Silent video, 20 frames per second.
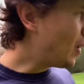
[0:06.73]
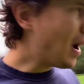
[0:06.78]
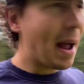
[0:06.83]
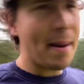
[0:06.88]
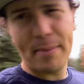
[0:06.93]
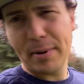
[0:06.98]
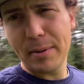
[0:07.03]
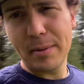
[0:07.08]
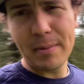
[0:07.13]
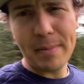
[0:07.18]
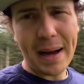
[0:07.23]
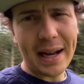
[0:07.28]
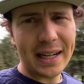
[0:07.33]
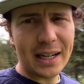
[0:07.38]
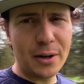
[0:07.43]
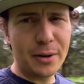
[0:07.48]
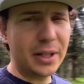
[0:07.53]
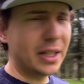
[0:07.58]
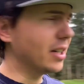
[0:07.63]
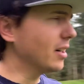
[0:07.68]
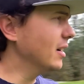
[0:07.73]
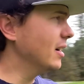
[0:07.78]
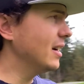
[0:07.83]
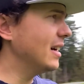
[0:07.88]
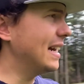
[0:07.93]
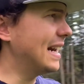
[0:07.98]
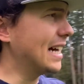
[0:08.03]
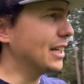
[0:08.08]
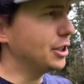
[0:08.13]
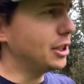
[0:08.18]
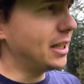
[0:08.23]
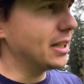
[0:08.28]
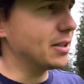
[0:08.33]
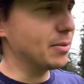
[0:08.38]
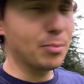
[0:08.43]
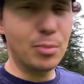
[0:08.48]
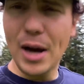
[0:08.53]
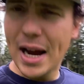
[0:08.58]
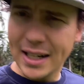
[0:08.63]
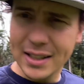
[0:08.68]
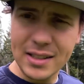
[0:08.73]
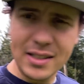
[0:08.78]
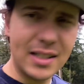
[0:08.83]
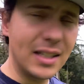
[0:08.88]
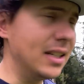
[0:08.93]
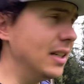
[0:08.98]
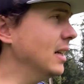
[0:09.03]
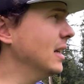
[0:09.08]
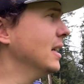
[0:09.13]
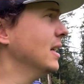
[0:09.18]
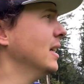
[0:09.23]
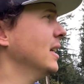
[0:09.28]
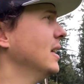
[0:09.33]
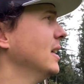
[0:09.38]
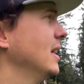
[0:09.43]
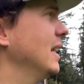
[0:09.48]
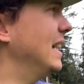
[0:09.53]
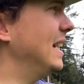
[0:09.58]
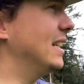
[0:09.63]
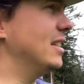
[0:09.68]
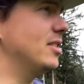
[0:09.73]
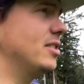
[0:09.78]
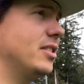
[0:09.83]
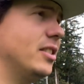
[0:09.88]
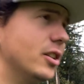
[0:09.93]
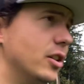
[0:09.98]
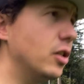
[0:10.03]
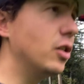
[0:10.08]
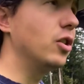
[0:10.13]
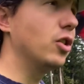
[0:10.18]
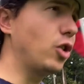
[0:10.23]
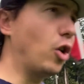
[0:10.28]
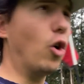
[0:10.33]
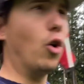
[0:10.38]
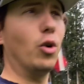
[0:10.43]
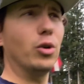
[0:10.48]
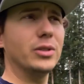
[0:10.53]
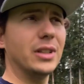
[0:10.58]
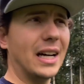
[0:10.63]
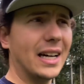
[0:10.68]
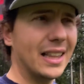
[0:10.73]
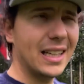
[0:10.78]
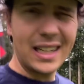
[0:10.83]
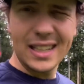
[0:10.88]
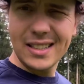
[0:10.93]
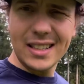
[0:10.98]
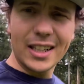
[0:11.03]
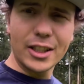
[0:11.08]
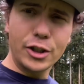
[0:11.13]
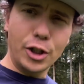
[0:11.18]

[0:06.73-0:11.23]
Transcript: happy to be back out here and actually get some practice in. It is still cold. I think it's like